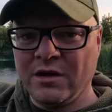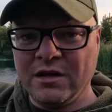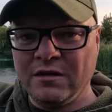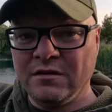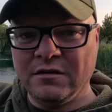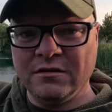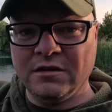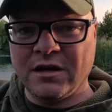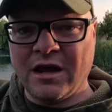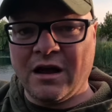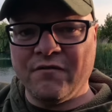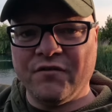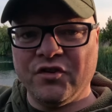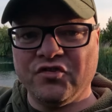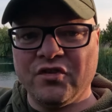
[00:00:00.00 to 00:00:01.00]
you
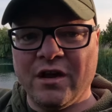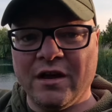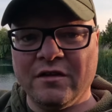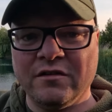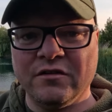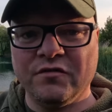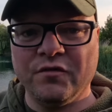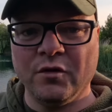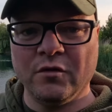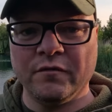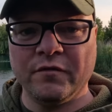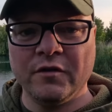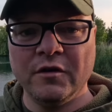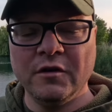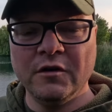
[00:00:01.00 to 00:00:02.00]
can't fish there because it's full
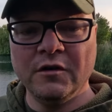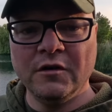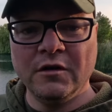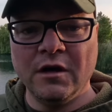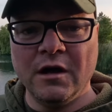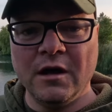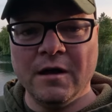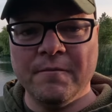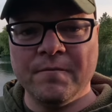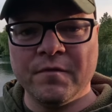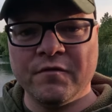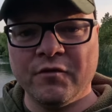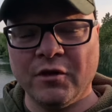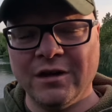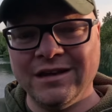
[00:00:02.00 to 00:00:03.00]
of
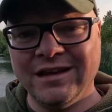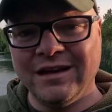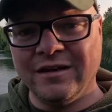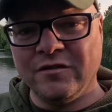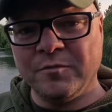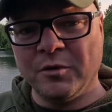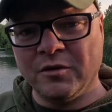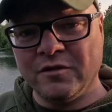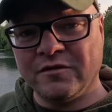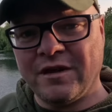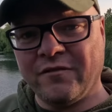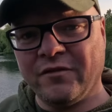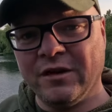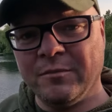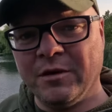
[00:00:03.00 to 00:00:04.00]
lilies. But there's
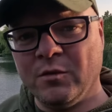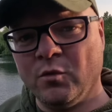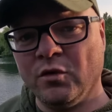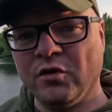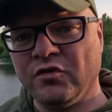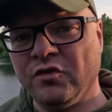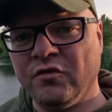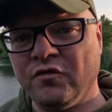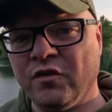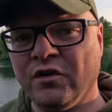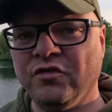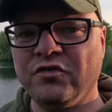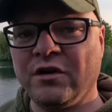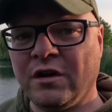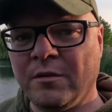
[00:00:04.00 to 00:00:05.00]
definitely been 1 or 2
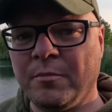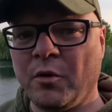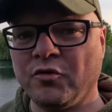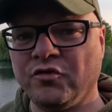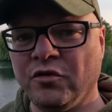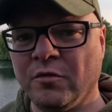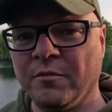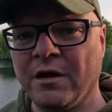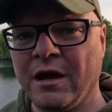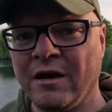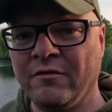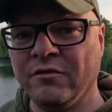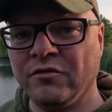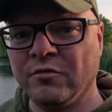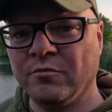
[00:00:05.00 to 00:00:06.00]
fish kind of boshing up there,
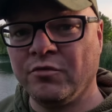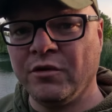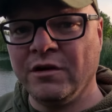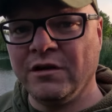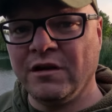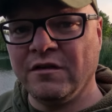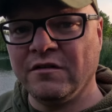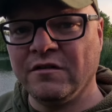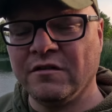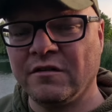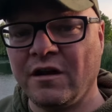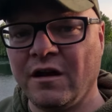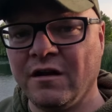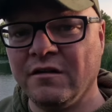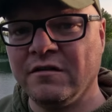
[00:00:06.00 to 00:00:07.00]
and some pretty decent
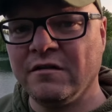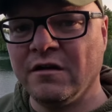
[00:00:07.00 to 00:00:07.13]
size